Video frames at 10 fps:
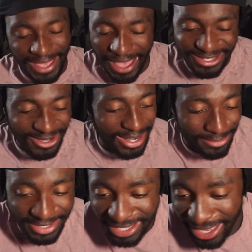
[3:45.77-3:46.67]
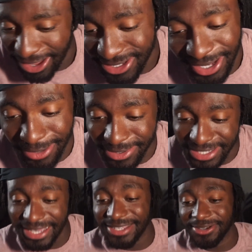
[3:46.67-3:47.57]
That's all I'm gonna say. That's all I'm gonna
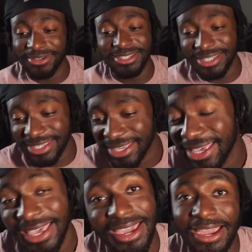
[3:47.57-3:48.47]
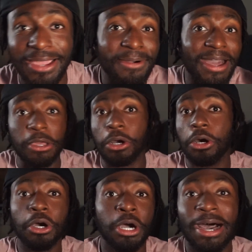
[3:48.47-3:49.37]
say. So it's just everybody,
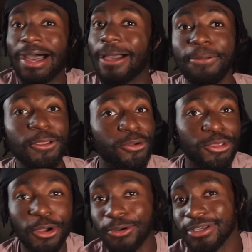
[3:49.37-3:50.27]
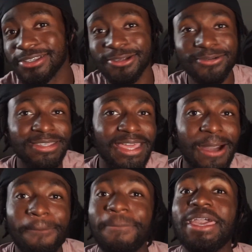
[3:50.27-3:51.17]
oh, I've been on Jokic, you know what I'm saying?
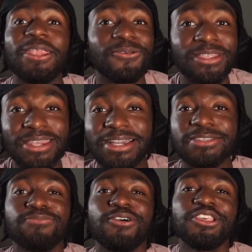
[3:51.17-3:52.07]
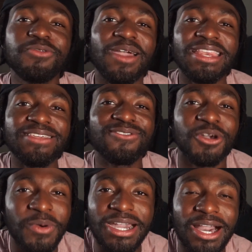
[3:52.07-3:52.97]
I've been on the Nuggets. Boy, you ain't even
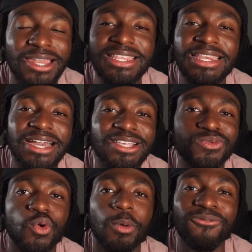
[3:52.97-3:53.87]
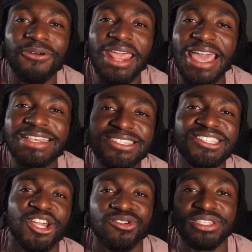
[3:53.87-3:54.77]
know what color the Nuggets wore before they had these
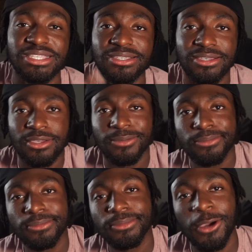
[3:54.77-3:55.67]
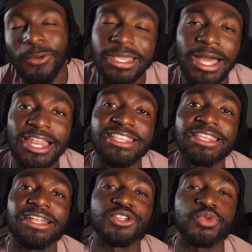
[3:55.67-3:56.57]
jerseys. What color did the
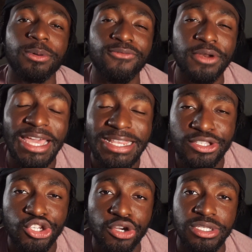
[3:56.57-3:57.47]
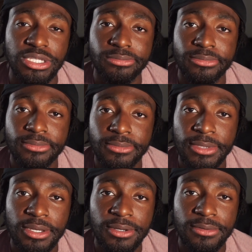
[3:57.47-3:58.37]
Nuggets wear before they had these jerseys?
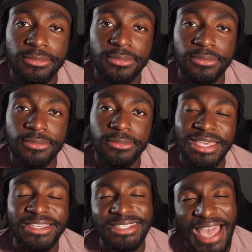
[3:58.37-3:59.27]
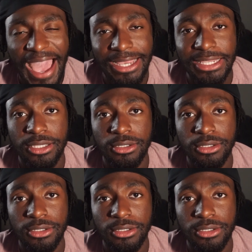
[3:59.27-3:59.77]
Exactly.